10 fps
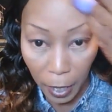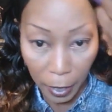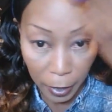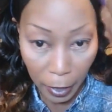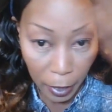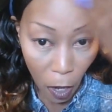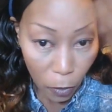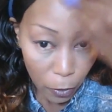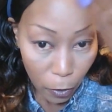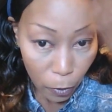and it
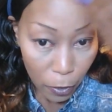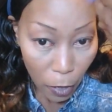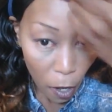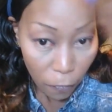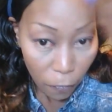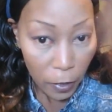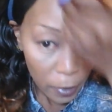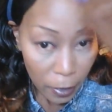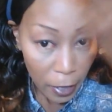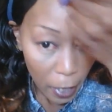also
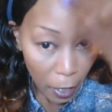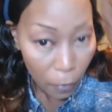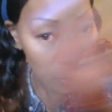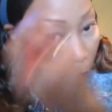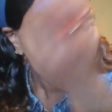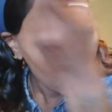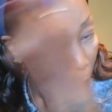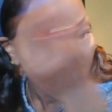softens the area